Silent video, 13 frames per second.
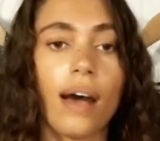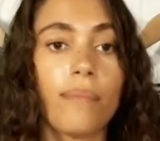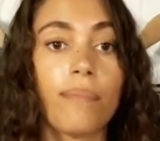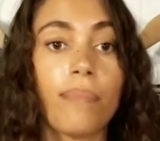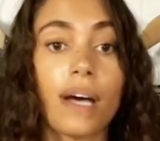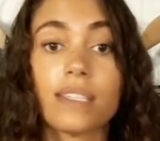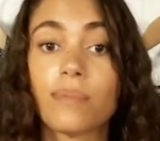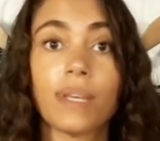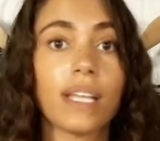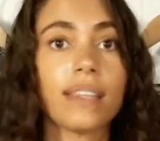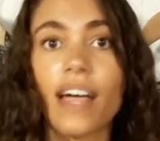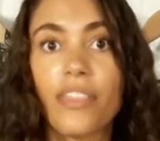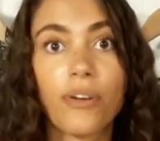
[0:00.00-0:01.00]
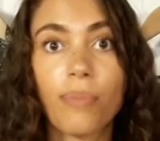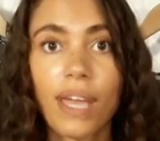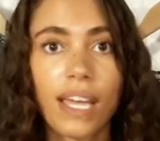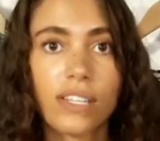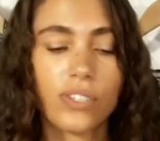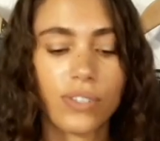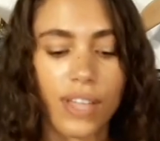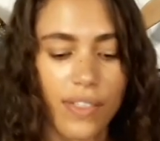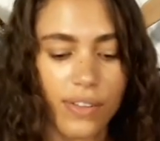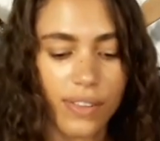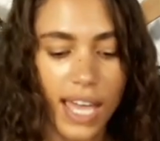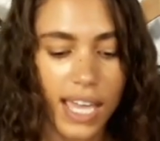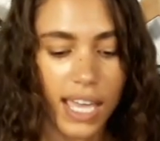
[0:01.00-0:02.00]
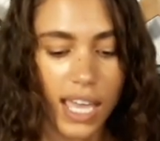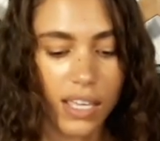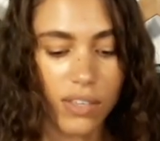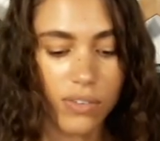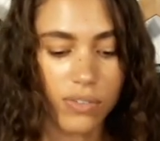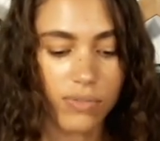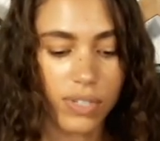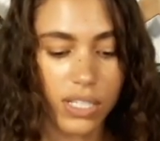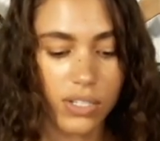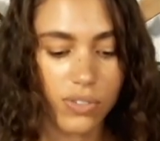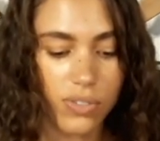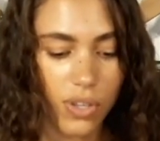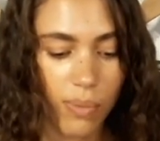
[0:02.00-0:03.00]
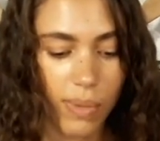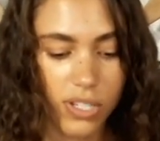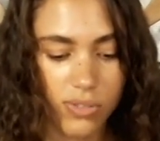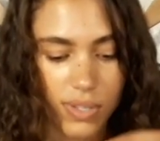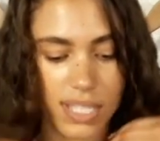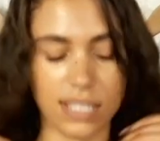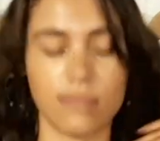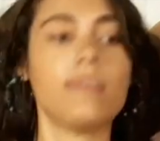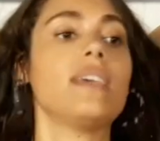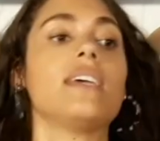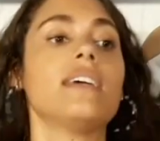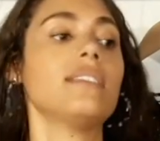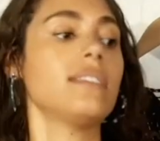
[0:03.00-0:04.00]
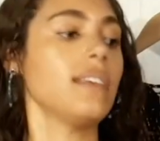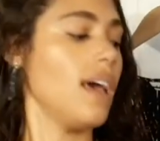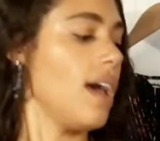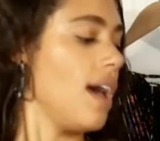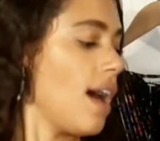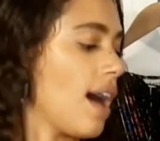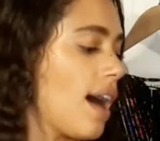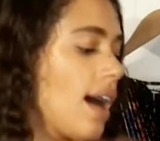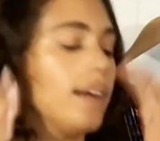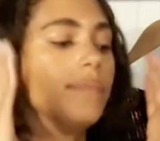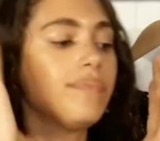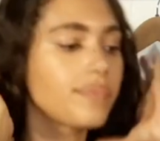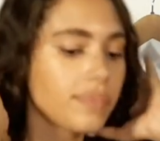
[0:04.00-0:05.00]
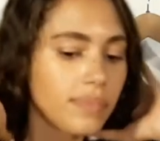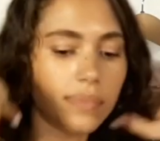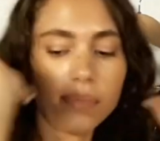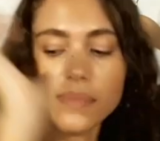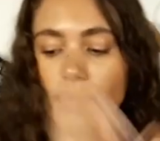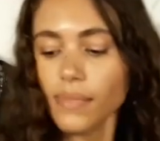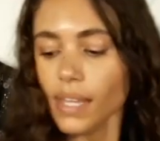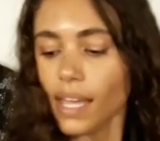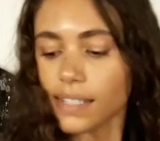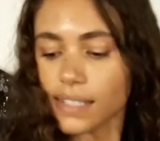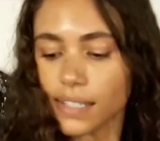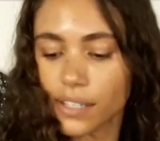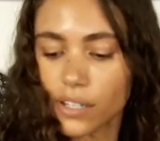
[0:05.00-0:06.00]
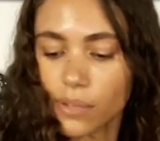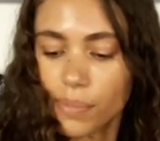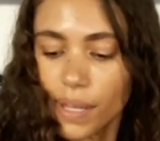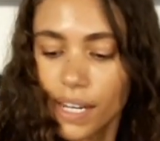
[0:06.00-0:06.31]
possibly a leather pant or leather legging. You can really do so much with this piece. Has a little bit